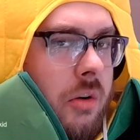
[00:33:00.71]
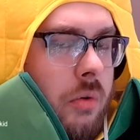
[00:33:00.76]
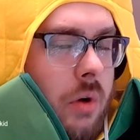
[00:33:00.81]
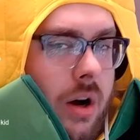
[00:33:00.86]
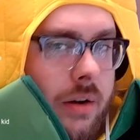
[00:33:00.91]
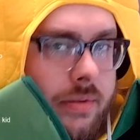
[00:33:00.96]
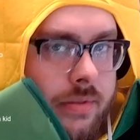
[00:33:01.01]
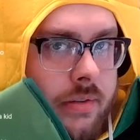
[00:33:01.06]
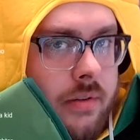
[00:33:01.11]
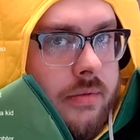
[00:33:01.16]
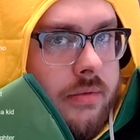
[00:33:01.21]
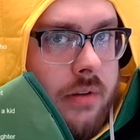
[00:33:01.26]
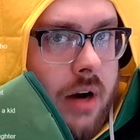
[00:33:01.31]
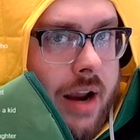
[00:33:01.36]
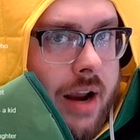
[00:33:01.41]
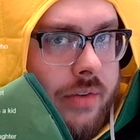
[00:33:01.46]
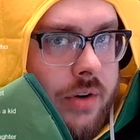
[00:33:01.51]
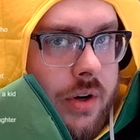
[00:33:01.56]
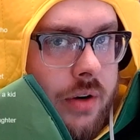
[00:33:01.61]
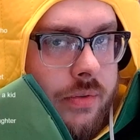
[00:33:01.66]
off for
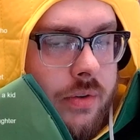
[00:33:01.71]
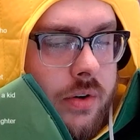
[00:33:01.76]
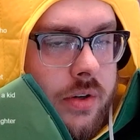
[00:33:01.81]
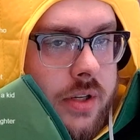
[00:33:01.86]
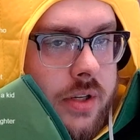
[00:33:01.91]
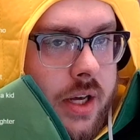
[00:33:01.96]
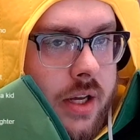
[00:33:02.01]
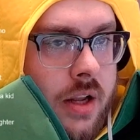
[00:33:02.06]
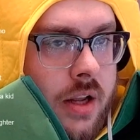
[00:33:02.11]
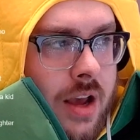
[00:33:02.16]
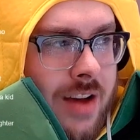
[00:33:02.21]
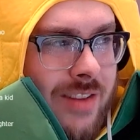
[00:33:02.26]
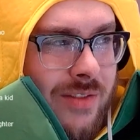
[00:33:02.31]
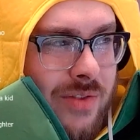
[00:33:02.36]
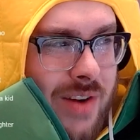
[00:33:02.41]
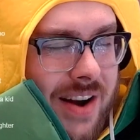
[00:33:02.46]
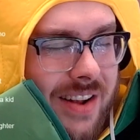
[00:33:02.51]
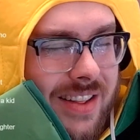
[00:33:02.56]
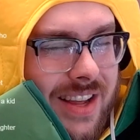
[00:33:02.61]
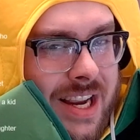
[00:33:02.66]
having your first kid.
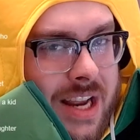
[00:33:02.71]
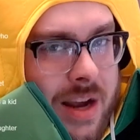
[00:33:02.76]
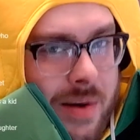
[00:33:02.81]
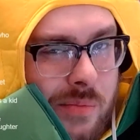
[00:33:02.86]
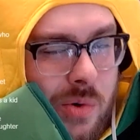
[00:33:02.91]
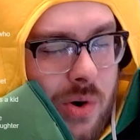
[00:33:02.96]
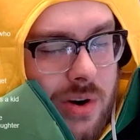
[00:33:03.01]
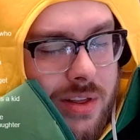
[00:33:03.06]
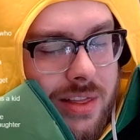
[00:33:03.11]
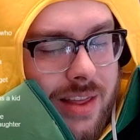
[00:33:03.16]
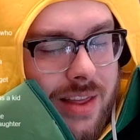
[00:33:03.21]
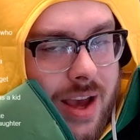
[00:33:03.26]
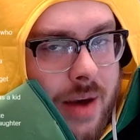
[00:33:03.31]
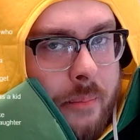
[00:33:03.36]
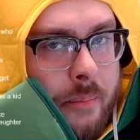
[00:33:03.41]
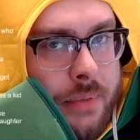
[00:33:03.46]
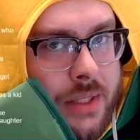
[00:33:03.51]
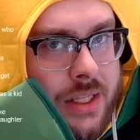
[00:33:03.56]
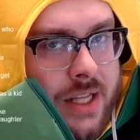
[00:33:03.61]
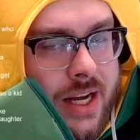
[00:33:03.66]
Frankly, more than that.
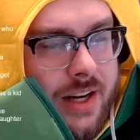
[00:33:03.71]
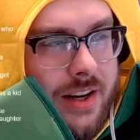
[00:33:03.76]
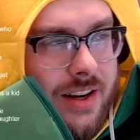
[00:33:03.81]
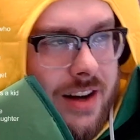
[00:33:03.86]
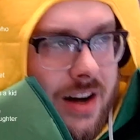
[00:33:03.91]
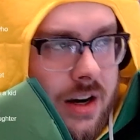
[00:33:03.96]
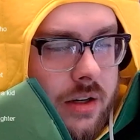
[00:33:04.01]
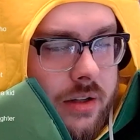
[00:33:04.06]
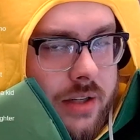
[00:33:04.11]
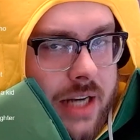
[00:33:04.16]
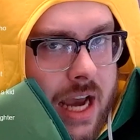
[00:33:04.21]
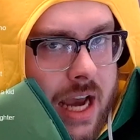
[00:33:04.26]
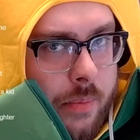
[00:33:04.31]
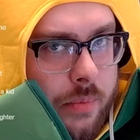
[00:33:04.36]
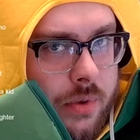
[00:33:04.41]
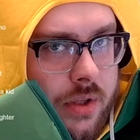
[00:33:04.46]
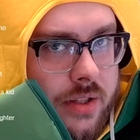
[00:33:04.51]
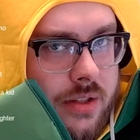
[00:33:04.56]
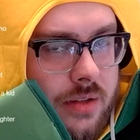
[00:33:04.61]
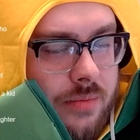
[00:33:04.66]
But like under
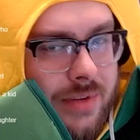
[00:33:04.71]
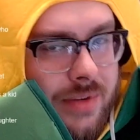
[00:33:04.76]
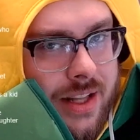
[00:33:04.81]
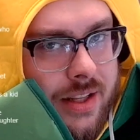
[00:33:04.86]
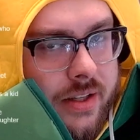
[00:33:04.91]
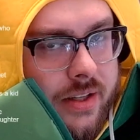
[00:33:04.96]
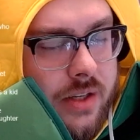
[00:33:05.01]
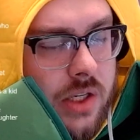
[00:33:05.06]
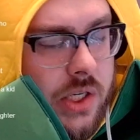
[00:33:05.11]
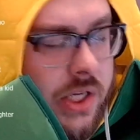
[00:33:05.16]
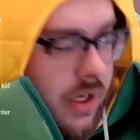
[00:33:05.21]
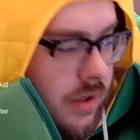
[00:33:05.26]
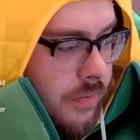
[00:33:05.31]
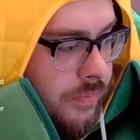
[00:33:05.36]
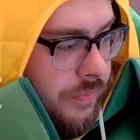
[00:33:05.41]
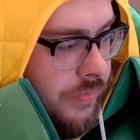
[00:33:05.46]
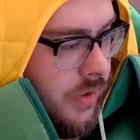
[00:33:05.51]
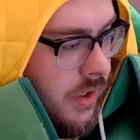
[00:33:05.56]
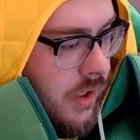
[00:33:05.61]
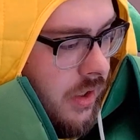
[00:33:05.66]
capitalism, at least a year.
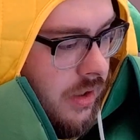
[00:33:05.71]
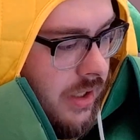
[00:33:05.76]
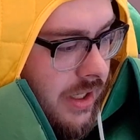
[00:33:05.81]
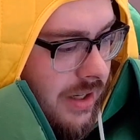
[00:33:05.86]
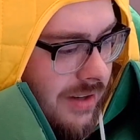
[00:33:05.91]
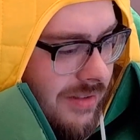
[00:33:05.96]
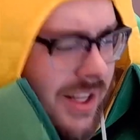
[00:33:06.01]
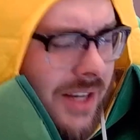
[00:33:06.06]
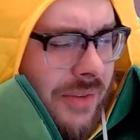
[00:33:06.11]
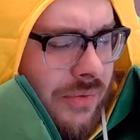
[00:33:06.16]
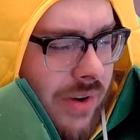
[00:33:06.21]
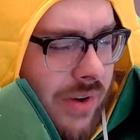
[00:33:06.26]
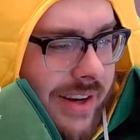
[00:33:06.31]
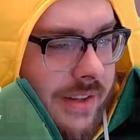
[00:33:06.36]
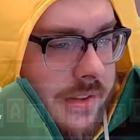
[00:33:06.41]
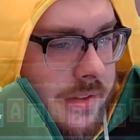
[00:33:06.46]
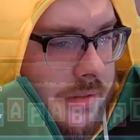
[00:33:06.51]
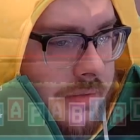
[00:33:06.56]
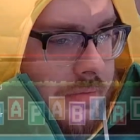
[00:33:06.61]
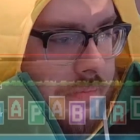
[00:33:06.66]
You know, like like France.